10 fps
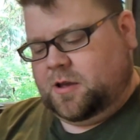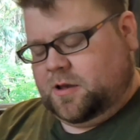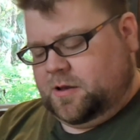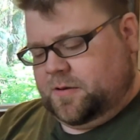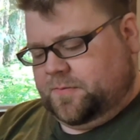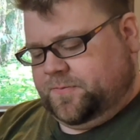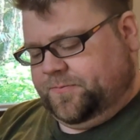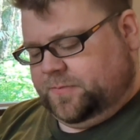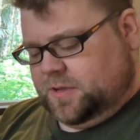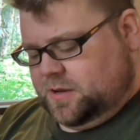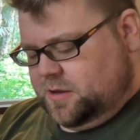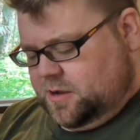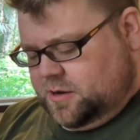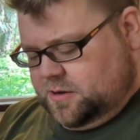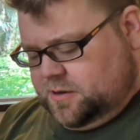
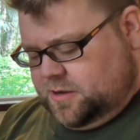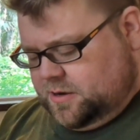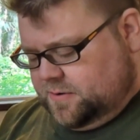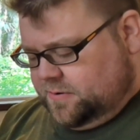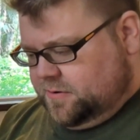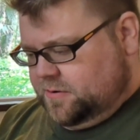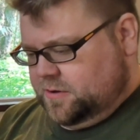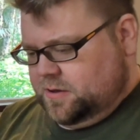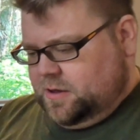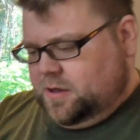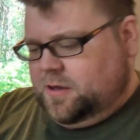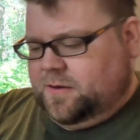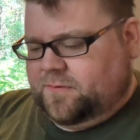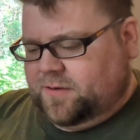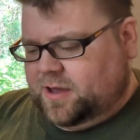Not a
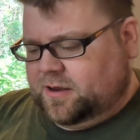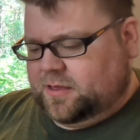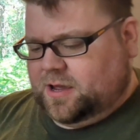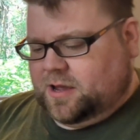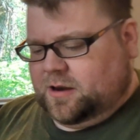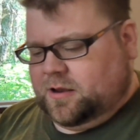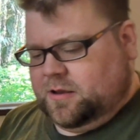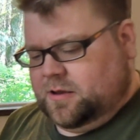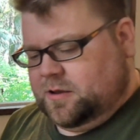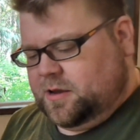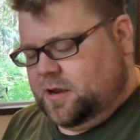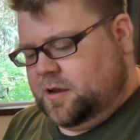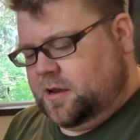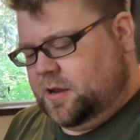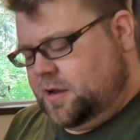fan of that.
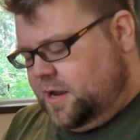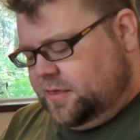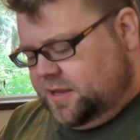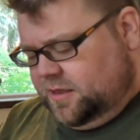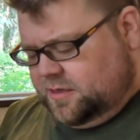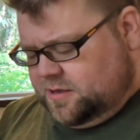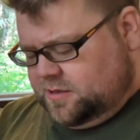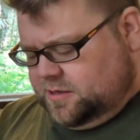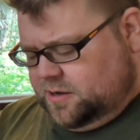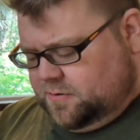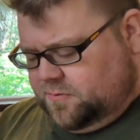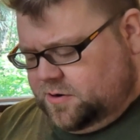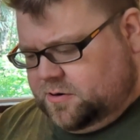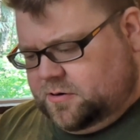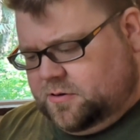I think that the
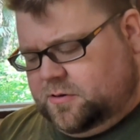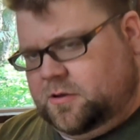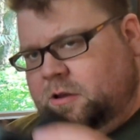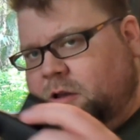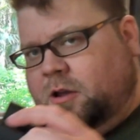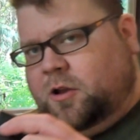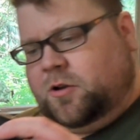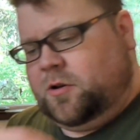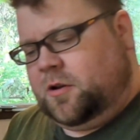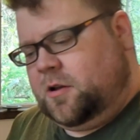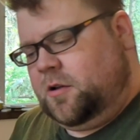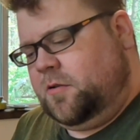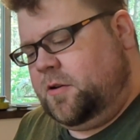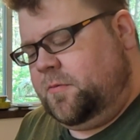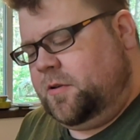original Joy-Con
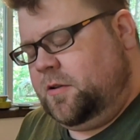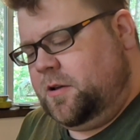grips,